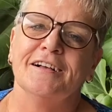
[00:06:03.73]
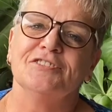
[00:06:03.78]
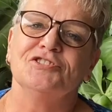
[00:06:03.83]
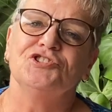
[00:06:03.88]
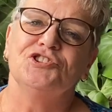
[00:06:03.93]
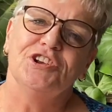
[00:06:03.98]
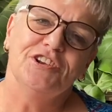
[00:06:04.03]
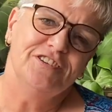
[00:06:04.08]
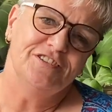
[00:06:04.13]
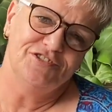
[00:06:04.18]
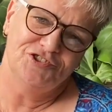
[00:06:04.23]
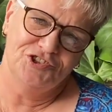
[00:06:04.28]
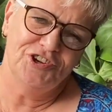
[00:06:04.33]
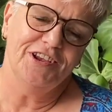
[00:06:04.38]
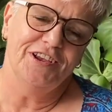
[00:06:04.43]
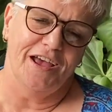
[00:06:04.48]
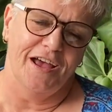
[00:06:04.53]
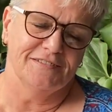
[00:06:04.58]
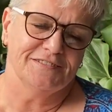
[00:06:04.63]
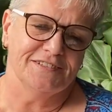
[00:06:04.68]

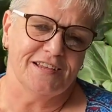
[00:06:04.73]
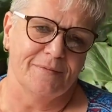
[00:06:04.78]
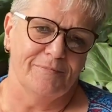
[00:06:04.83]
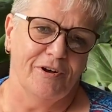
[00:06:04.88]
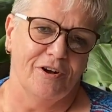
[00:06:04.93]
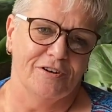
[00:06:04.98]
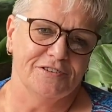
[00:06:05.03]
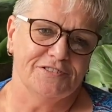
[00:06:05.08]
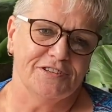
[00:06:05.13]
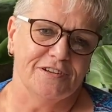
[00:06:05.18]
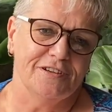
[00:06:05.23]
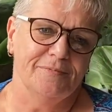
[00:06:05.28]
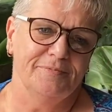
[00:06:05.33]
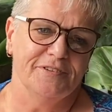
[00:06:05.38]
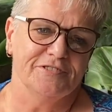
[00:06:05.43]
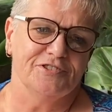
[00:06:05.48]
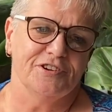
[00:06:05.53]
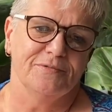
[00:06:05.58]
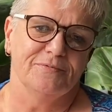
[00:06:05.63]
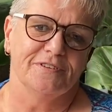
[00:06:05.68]
She had some idea,
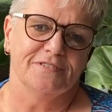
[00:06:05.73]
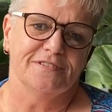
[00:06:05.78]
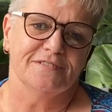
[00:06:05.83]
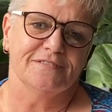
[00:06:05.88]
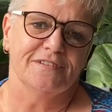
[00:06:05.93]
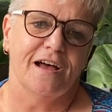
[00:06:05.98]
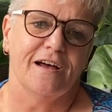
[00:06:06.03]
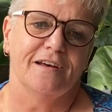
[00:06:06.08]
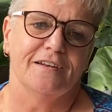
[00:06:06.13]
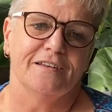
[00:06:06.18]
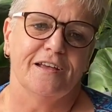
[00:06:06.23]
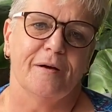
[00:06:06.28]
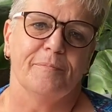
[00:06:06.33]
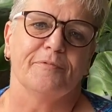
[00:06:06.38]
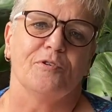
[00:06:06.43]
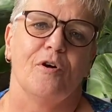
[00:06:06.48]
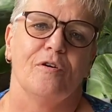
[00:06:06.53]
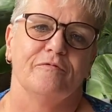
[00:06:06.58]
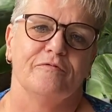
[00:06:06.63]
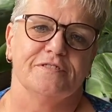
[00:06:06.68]
but she was starting up
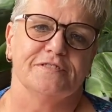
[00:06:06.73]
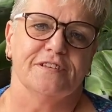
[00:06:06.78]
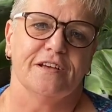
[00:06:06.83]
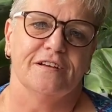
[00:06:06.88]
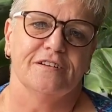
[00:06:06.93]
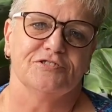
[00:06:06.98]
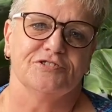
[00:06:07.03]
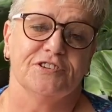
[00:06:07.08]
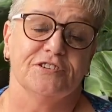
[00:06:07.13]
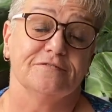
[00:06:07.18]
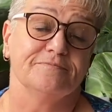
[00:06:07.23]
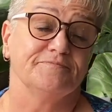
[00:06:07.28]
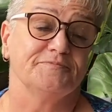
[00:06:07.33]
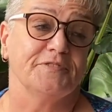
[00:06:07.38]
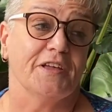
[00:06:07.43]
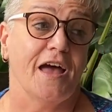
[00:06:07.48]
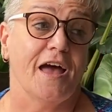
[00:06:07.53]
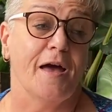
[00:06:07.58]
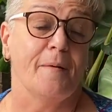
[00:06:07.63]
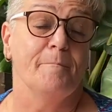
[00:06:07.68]
conversation.
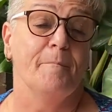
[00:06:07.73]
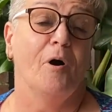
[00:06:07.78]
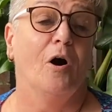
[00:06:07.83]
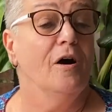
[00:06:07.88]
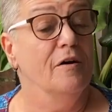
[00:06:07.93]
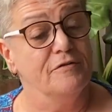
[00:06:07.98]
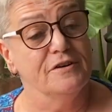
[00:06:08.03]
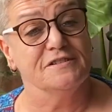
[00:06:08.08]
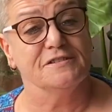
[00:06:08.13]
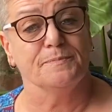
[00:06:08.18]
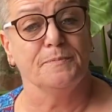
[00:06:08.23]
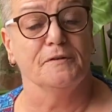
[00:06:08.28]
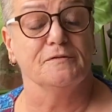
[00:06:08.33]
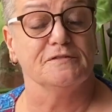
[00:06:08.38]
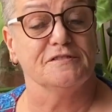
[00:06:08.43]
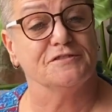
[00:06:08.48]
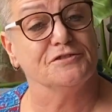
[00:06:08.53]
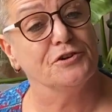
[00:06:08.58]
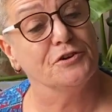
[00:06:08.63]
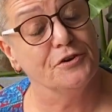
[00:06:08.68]
And my
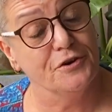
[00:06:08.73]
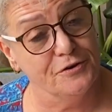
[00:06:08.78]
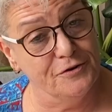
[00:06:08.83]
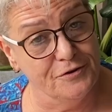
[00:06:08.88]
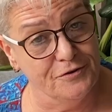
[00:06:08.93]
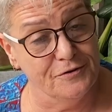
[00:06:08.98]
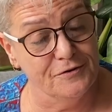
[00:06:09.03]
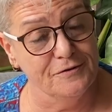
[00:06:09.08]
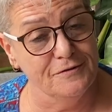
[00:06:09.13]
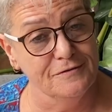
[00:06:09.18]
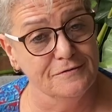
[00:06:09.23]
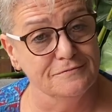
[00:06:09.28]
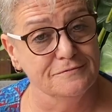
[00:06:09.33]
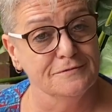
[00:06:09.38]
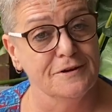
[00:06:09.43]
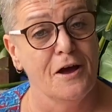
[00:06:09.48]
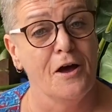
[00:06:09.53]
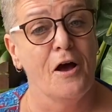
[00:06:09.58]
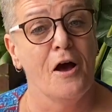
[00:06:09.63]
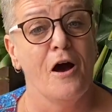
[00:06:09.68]
response to her
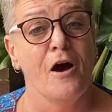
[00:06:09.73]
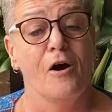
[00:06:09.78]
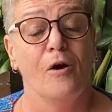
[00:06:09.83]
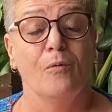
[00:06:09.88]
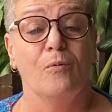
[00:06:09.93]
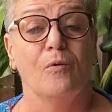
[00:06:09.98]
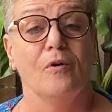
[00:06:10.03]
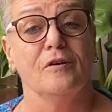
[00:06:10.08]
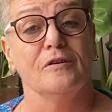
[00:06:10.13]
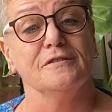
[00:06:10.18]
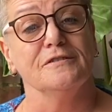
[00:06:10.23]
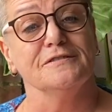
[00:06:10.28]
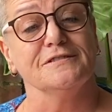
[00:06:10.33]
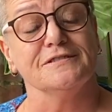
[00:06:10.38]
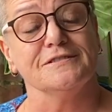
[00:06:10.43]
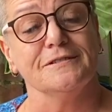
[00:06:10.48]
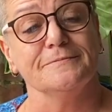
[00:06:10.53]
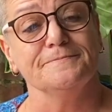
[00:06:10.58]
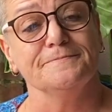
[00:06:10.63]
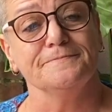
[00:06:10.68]

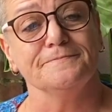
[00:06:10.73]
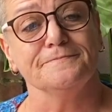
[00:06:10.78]
was,